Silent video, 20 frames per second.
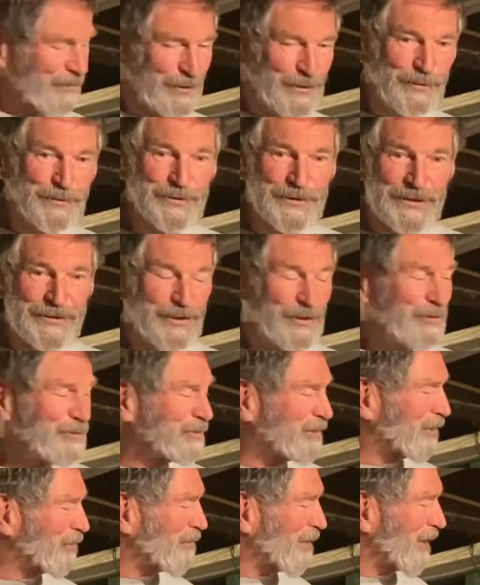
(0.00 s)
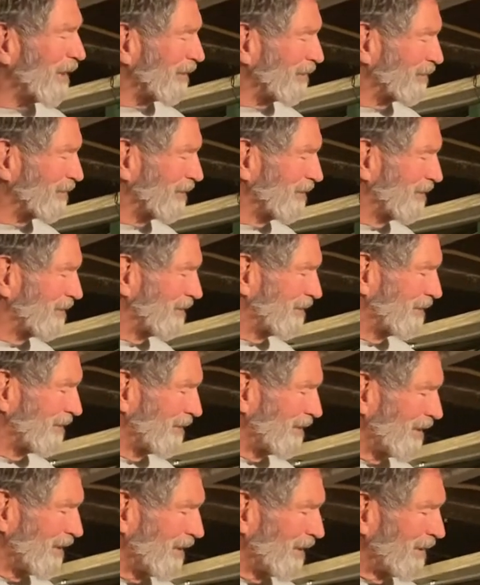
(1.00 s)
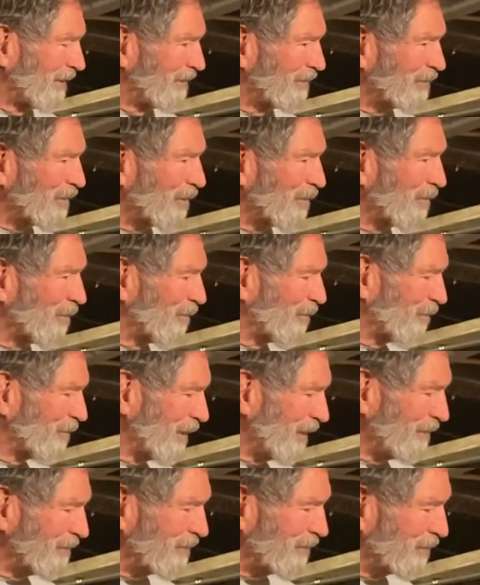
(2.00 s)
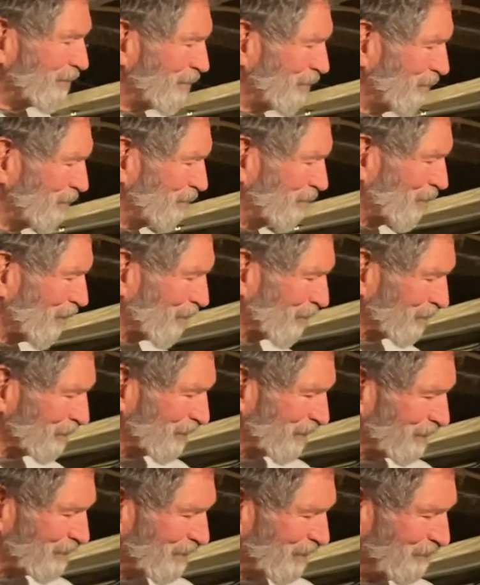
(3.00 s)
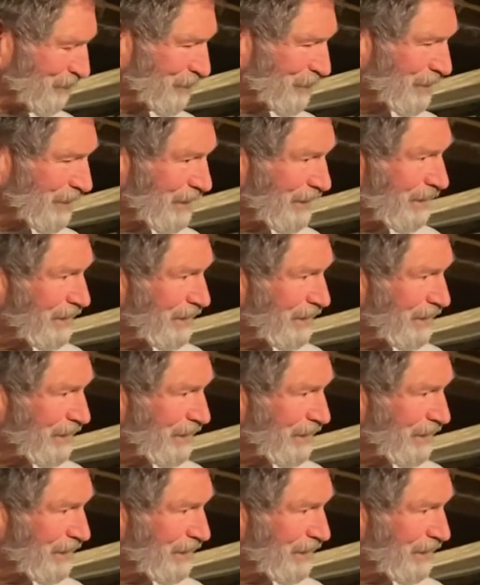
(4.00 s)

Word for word: or use use the credits. So these are the two solar systems.